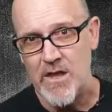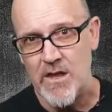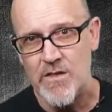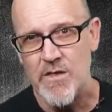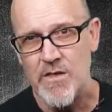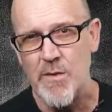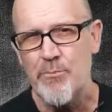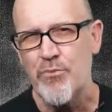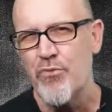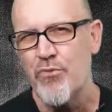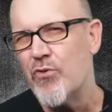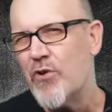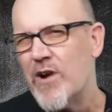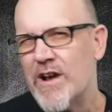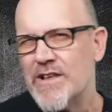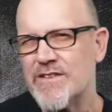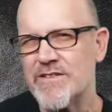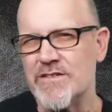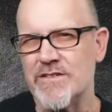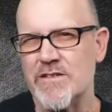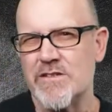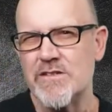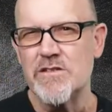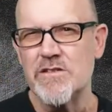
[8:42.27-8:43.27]
The
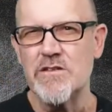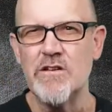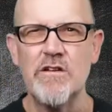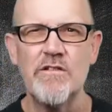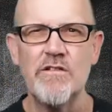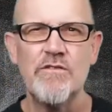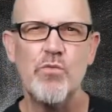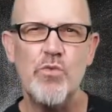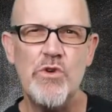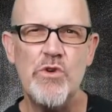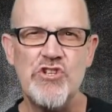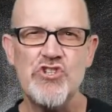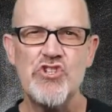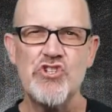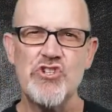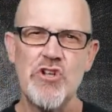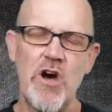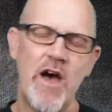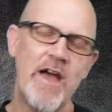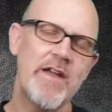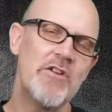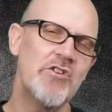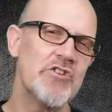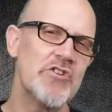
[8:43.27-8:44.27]
presence of which
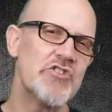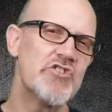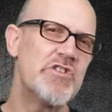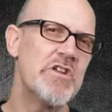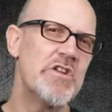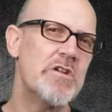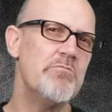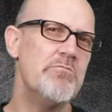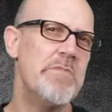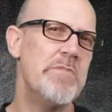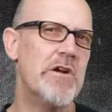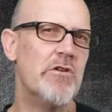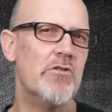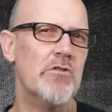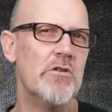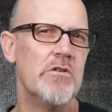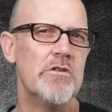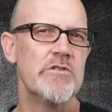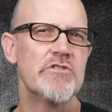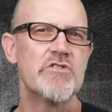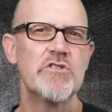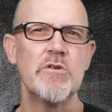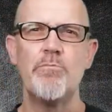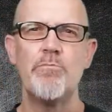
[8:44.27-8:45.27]
diagnostic
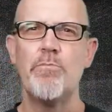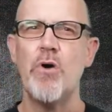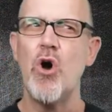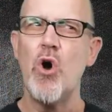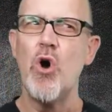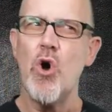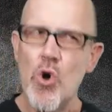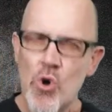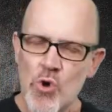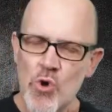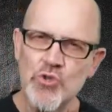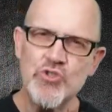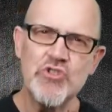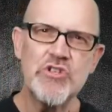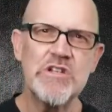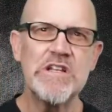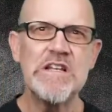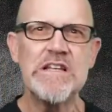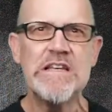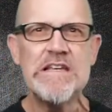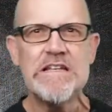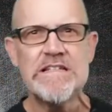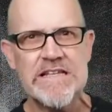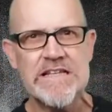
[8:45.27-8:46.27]
mineral
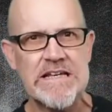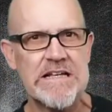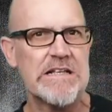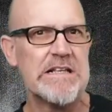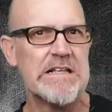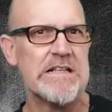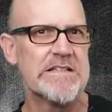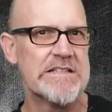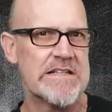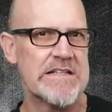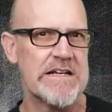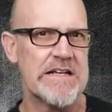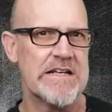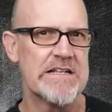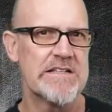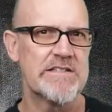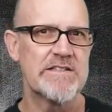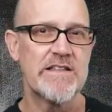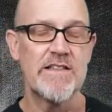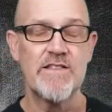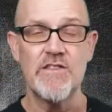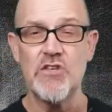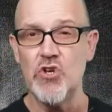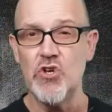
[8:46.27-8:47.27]
supposedly tells us
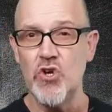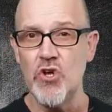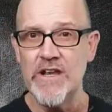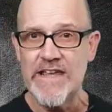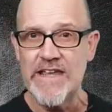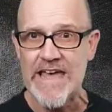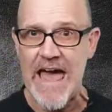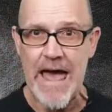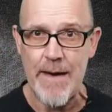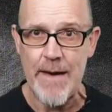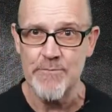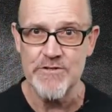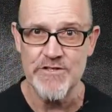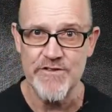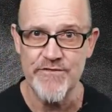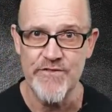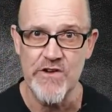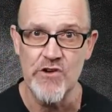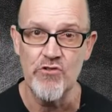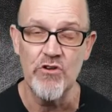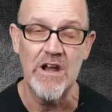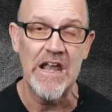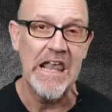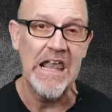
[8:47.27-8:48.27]
that the early
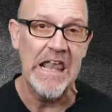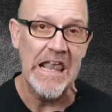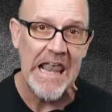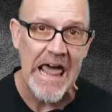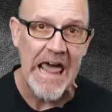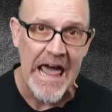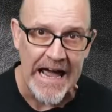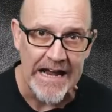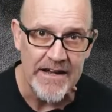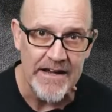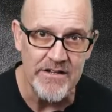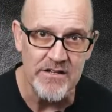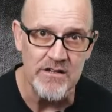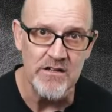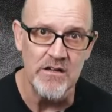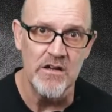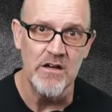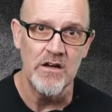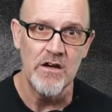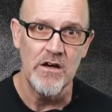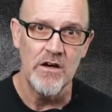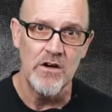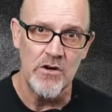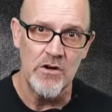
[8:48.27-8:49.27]
atmosphere lacked
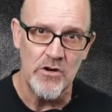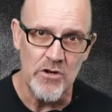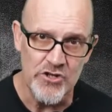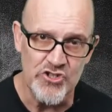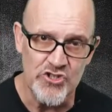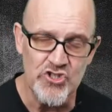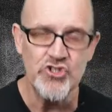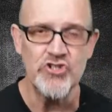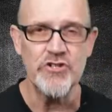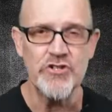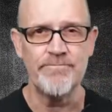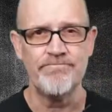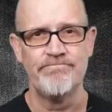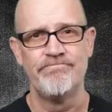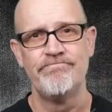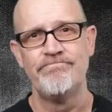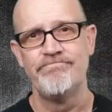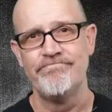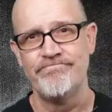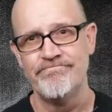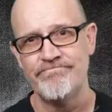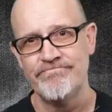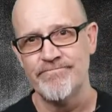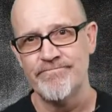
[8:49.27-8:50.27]
oxygen?
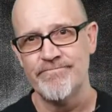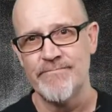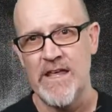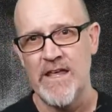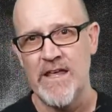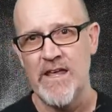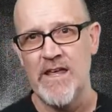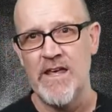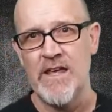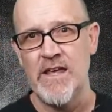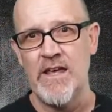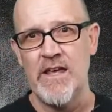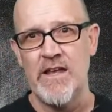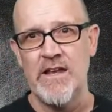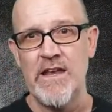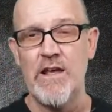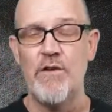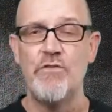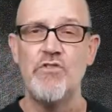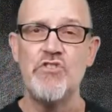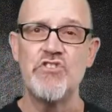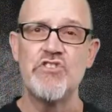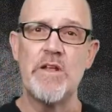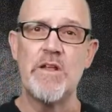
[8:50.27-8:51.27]
Now,
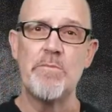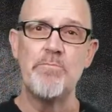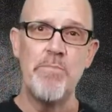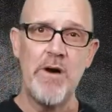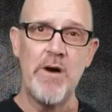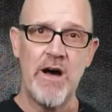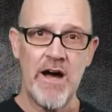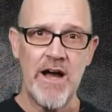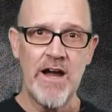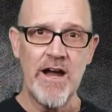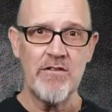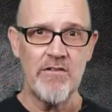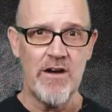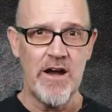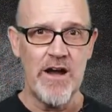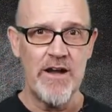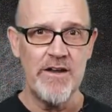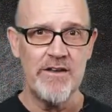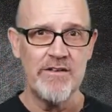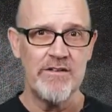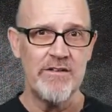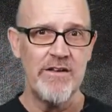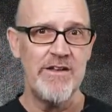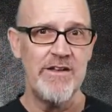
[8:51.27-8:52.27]
if you said
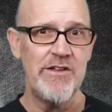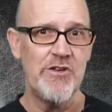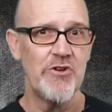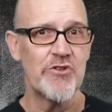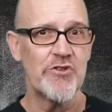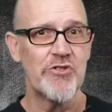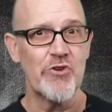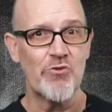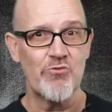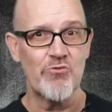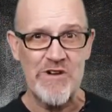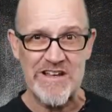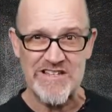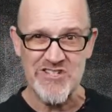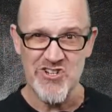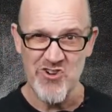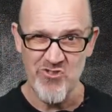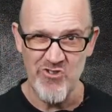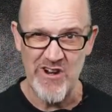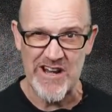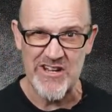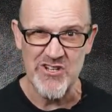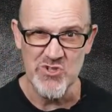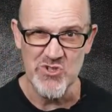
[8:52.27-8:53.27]
pyrite and you got the rest
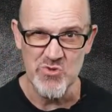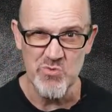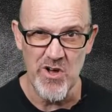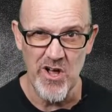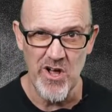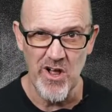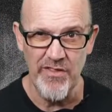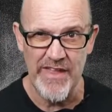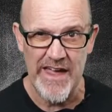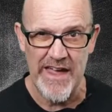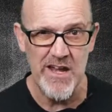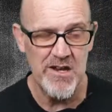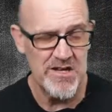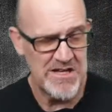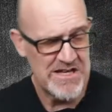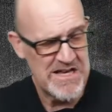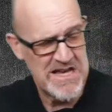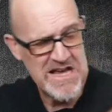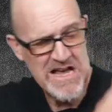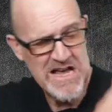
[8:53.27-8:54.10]
correct as well, then